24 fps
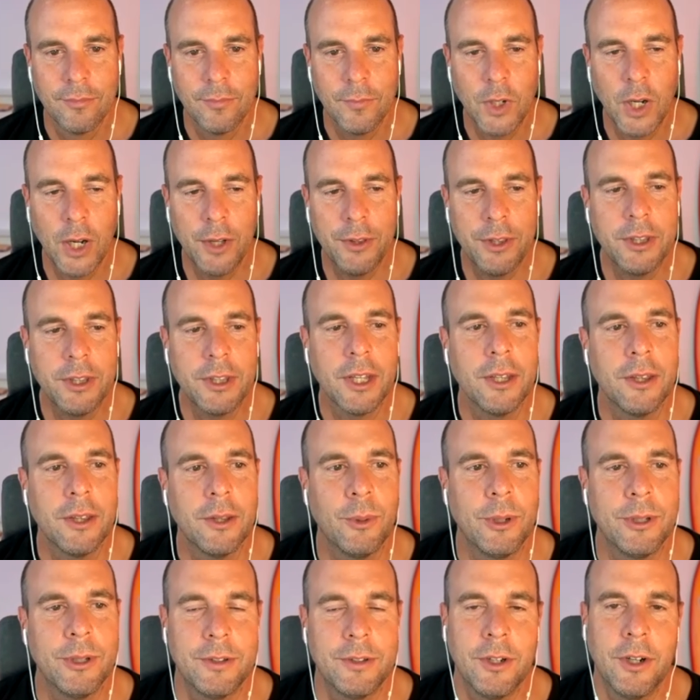I think they're the
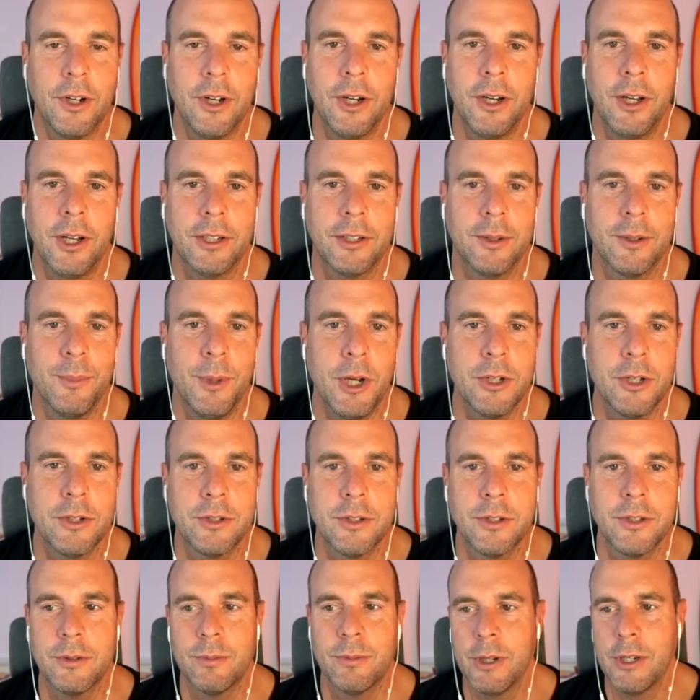ones that I like the
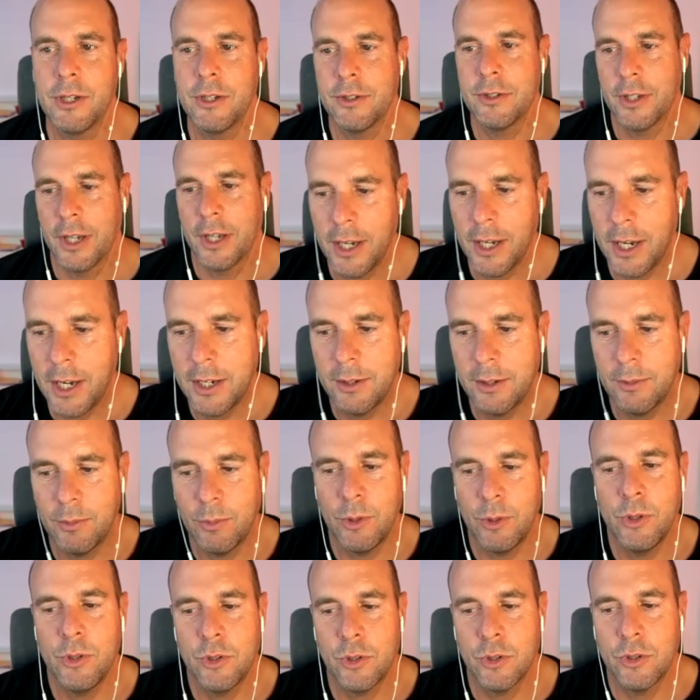most is when you say, hey,
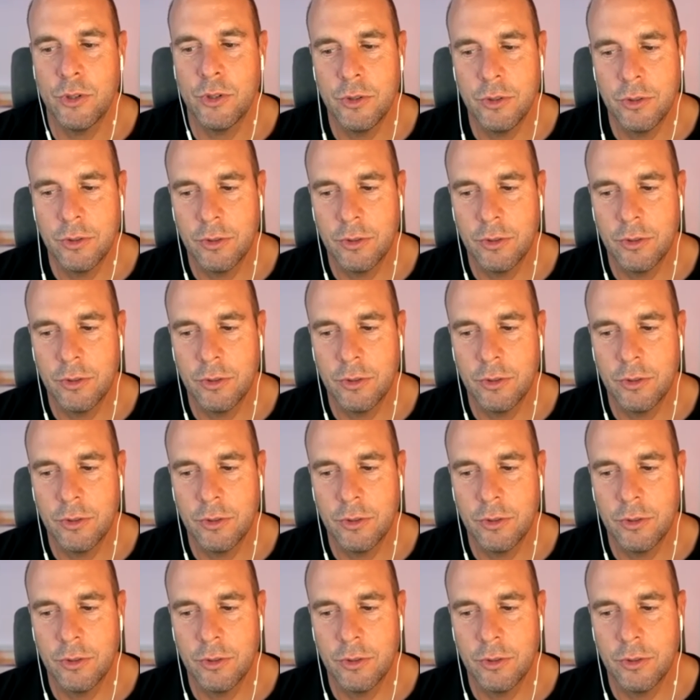you should